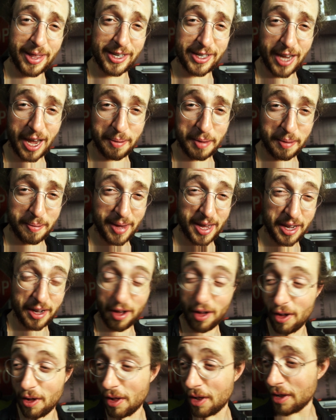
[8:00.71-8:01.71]
by the time I
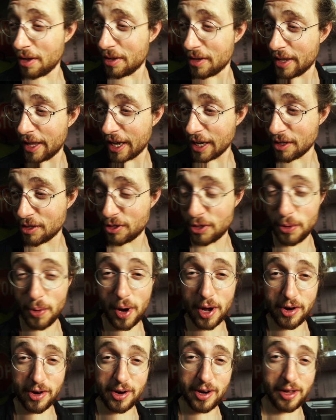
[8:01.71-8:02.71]
make all like
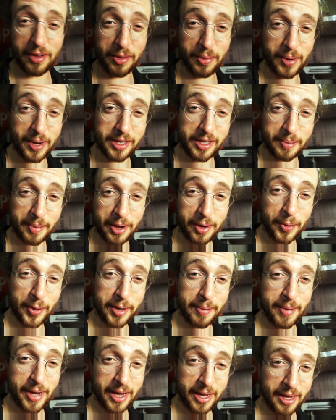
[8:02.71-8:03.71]
200 of the ones I'm
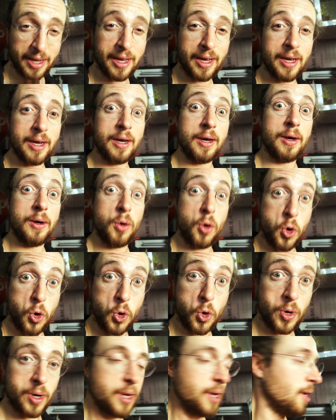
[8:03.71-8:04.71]
going to make,
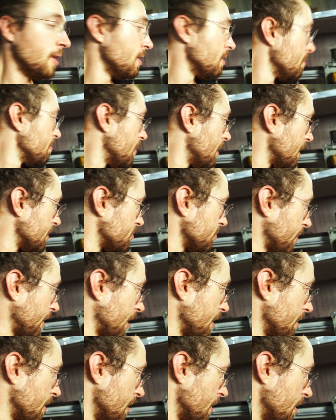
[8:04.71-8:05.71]
whew, but it's
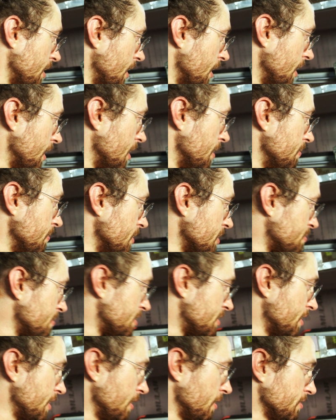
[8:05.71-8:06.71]
okay. Um, this
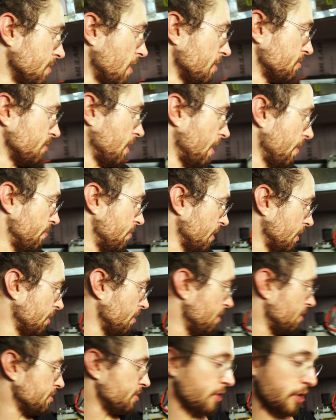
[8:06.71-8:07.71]
material is also a lot
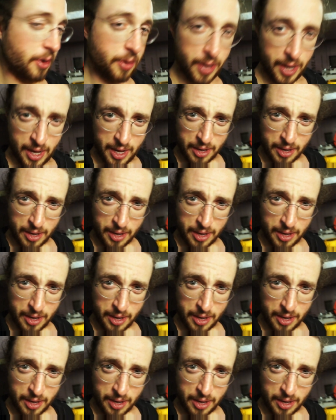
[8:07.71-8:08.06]
thicker so